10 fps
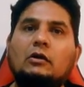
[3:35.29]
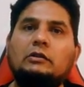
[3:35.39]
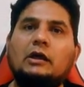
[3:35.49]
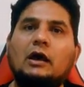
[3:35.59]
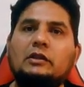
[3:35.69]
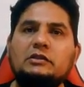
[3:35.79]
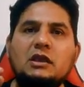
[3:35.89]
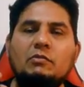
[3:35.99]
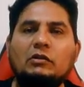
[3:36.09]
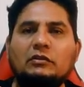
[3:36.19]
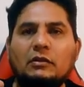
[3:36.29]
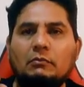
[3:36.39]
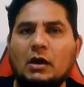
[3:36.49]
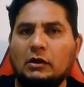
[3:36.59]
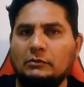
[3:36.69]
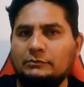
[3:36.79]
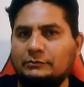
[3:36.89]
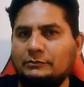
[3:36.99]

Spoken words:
on the Keyboard button,